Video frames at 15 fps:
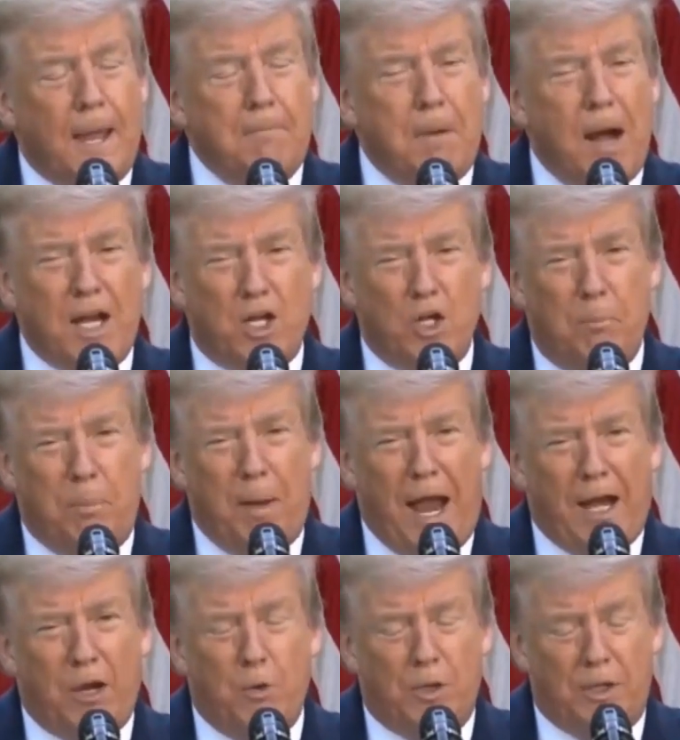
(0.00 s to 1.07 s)
And Michael
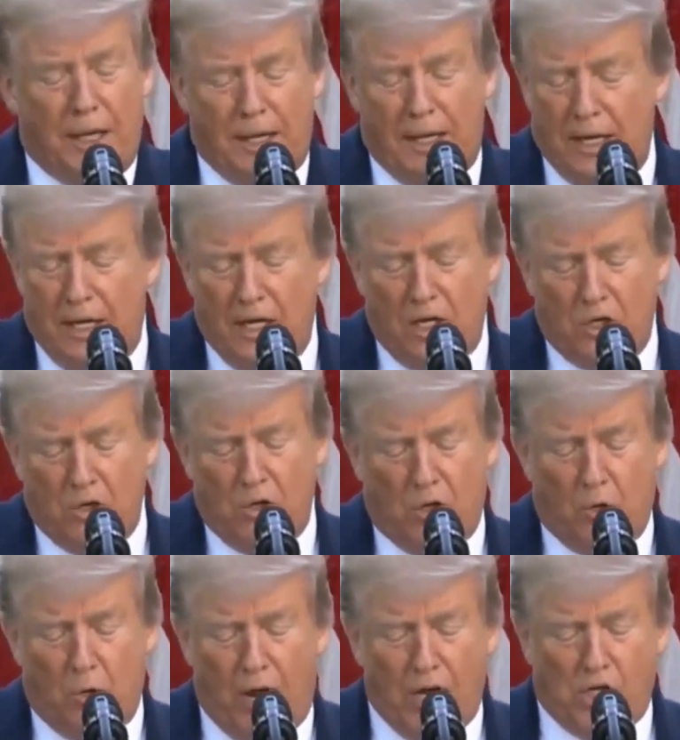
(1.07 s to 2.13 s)
Pack would get in. He'd do
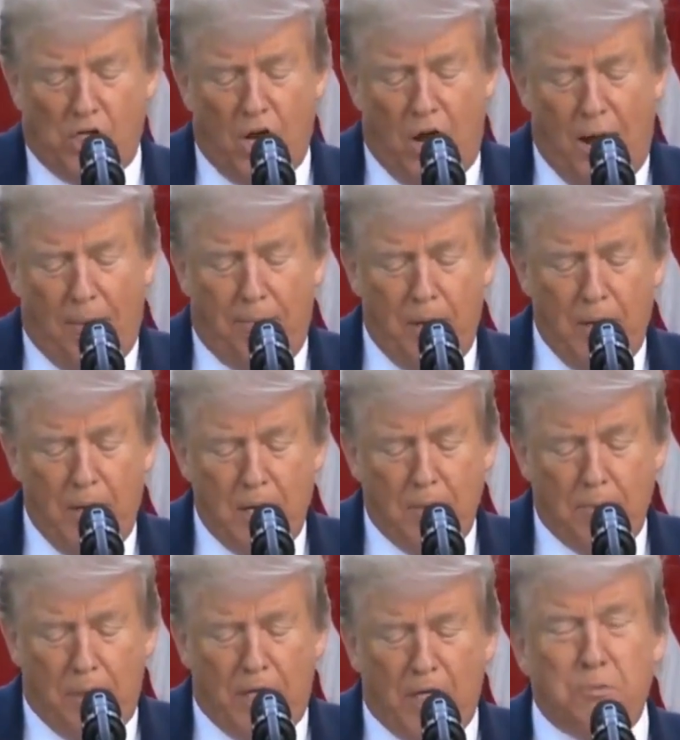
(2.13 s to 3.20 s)
a great job,
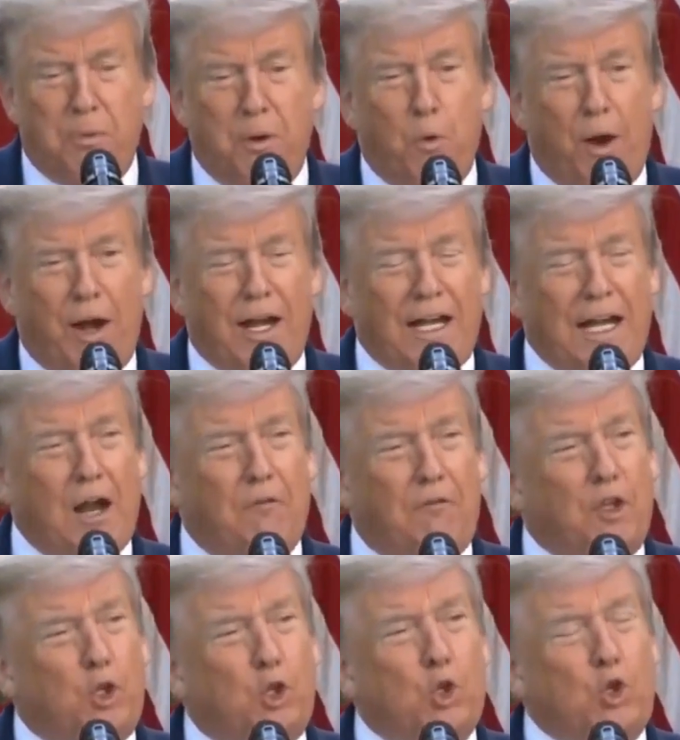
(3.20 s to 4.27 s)
but he's been waiting now
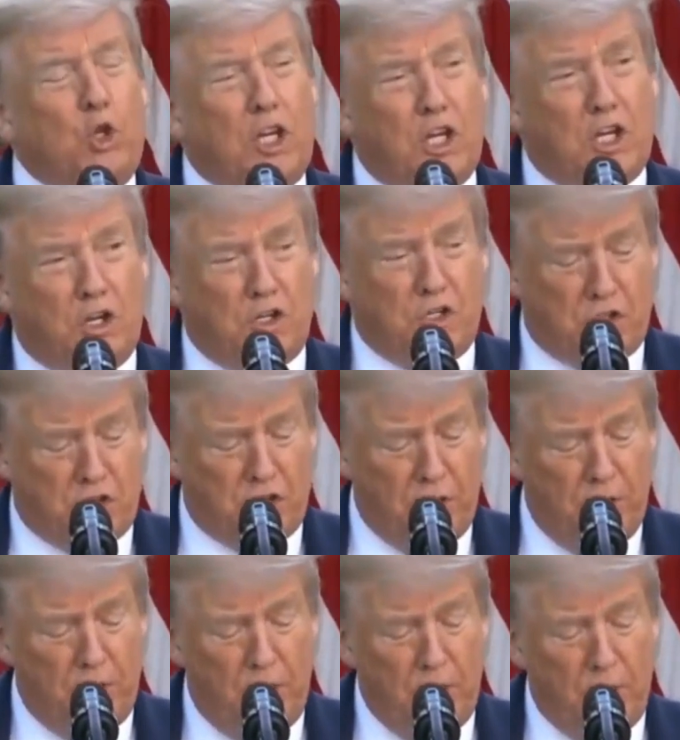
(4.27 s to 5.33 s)
for 2 years.
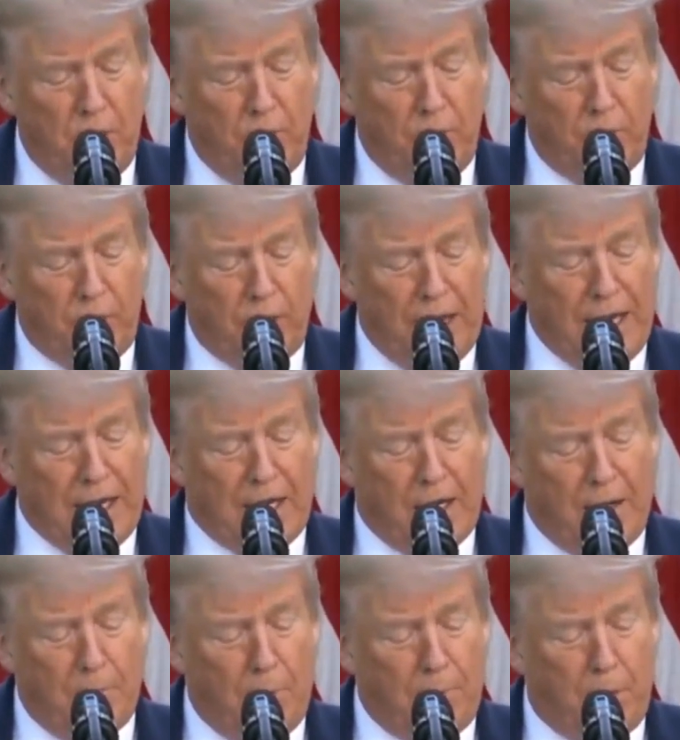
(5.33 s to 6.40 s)
Can't
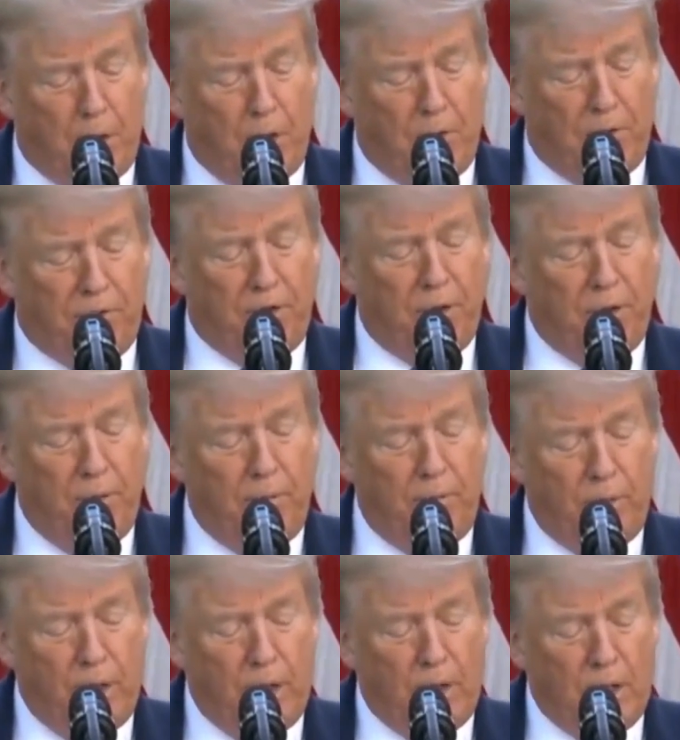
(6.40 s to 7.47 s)
get him approved.
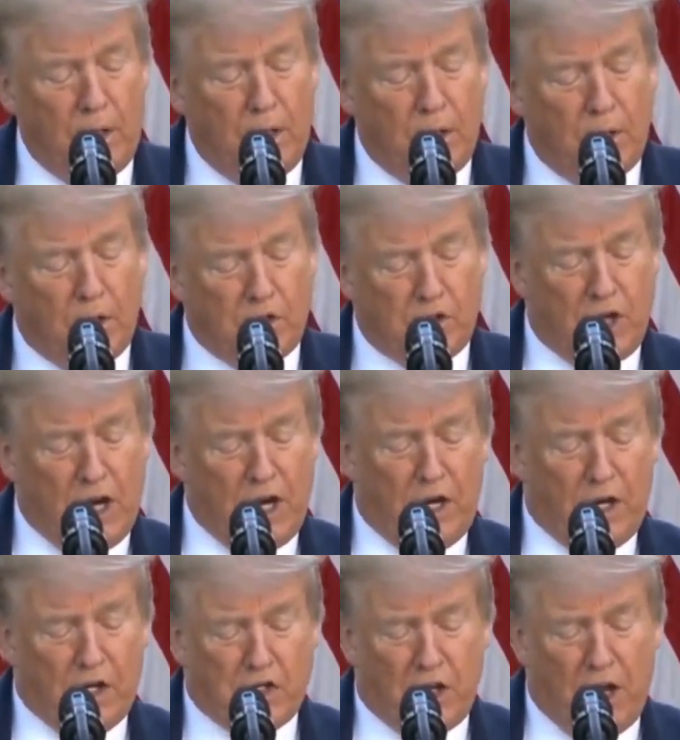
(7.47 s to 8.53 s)
The
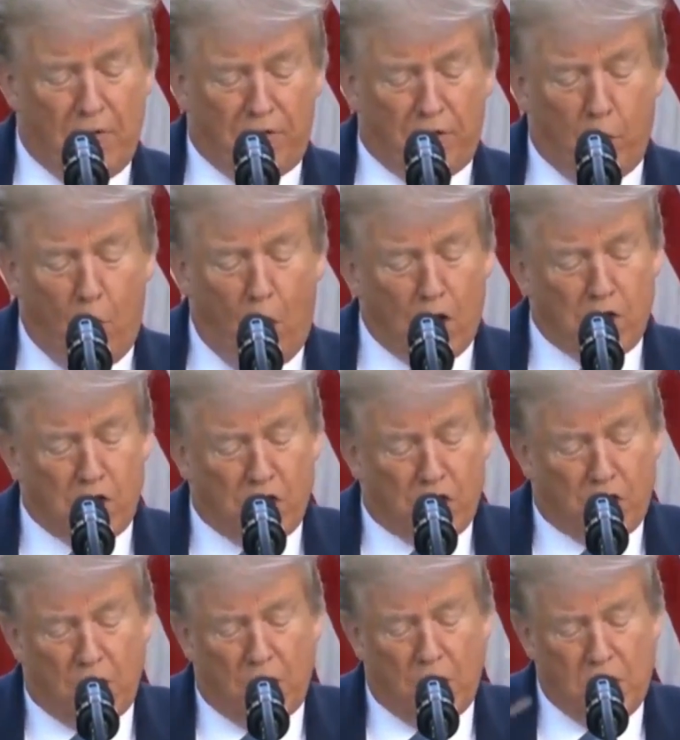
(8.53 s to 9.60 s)
Senate has left
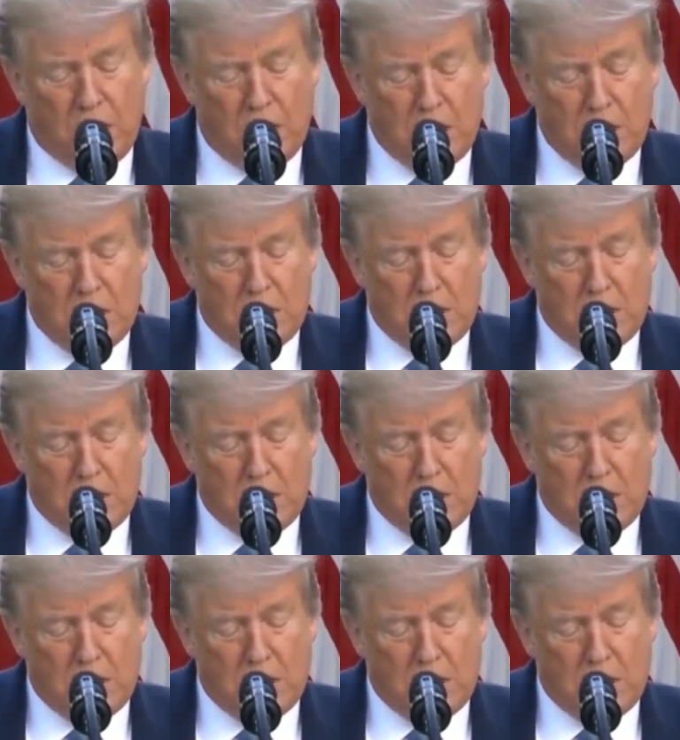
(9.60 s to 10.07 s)
Washington